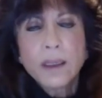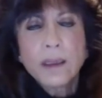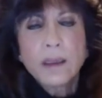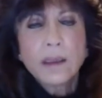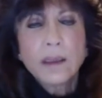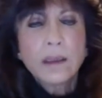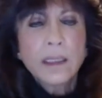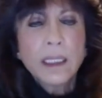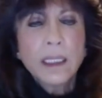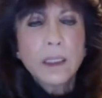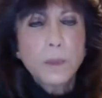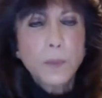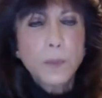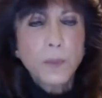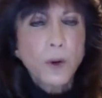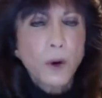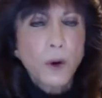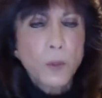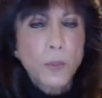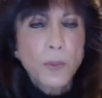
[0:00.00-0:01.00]
the
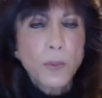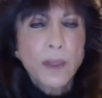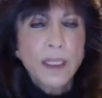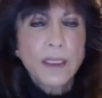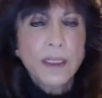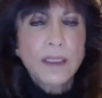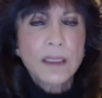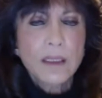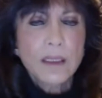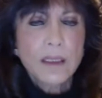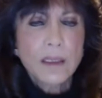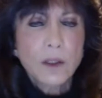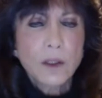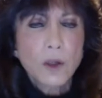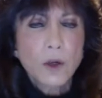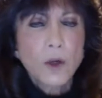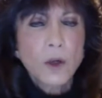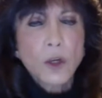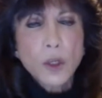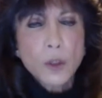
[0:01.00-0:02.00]
appropriate
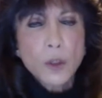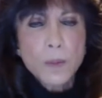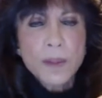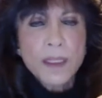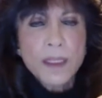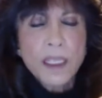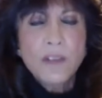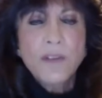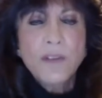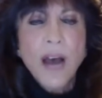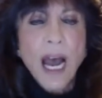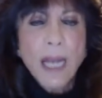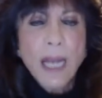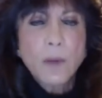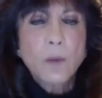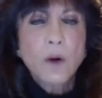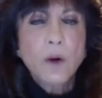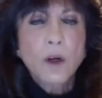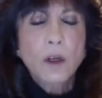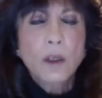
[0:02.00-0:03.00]
herbs if I
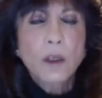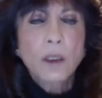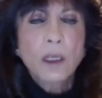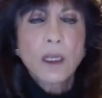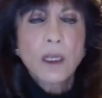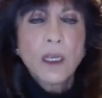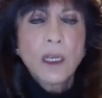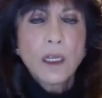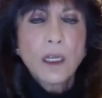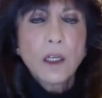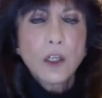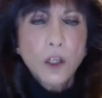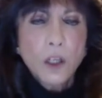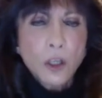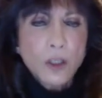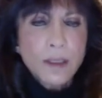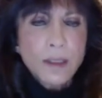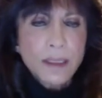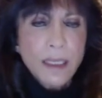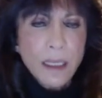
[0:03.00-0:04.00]
were
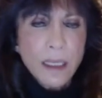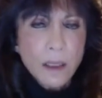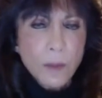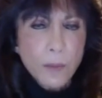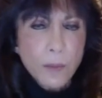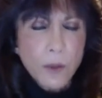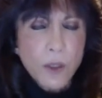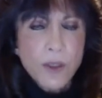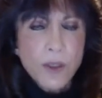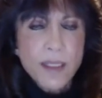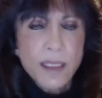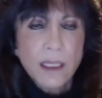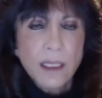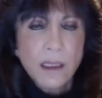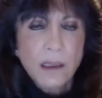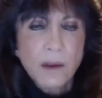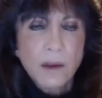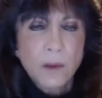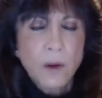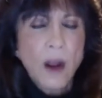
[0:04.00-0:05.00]
cursing the
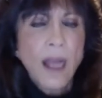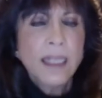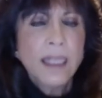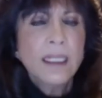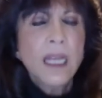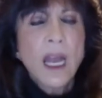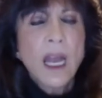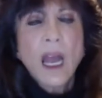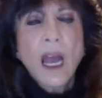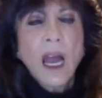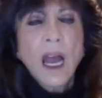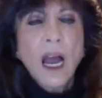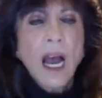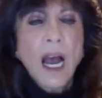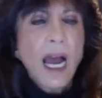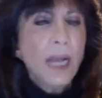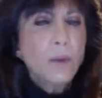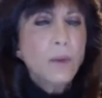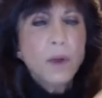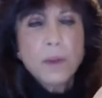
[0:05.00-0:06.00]
person, right?
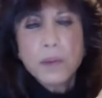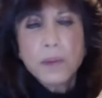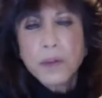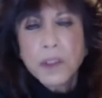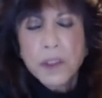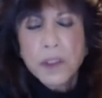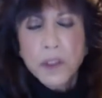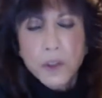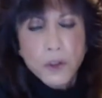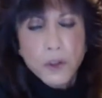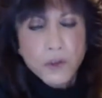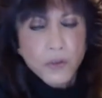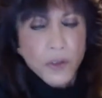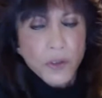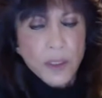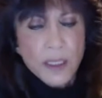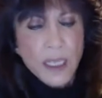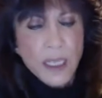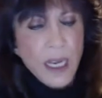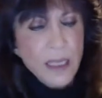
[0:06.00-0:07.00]
I would put
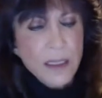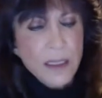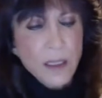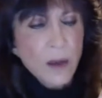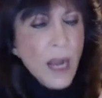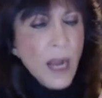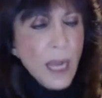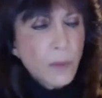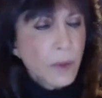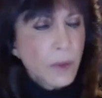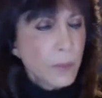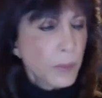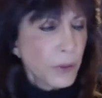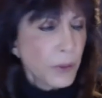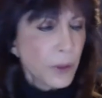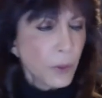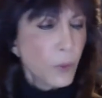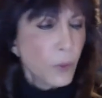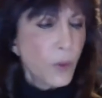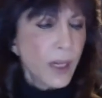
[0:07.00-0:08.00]
goofer dust, or I would
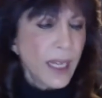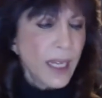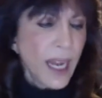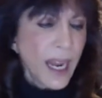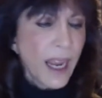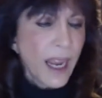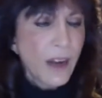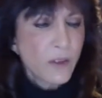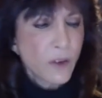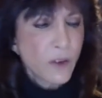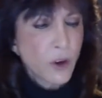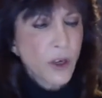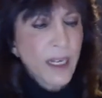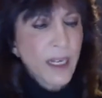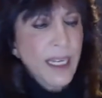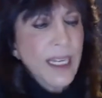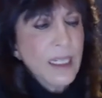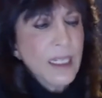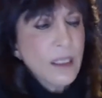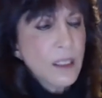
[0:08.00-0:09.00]
put whatever
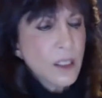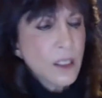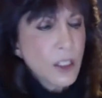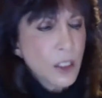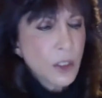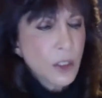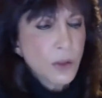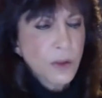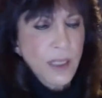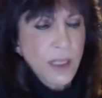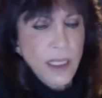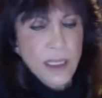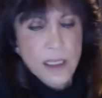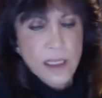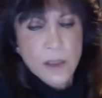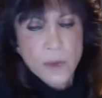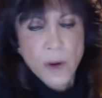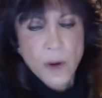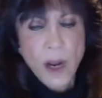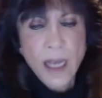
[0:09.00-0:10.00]
into
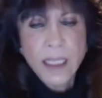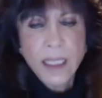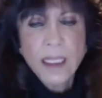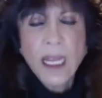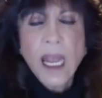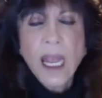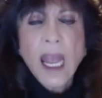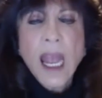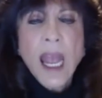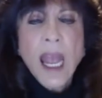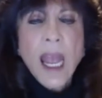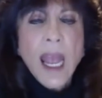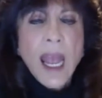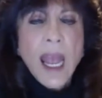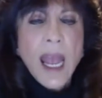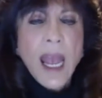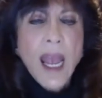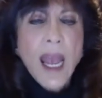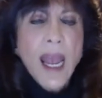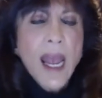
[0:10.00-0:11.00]
this, right?
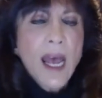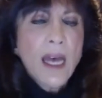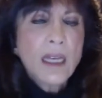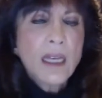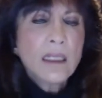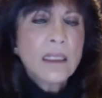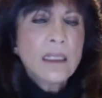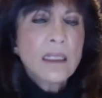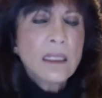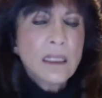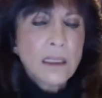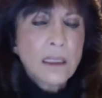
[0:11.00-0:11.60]
And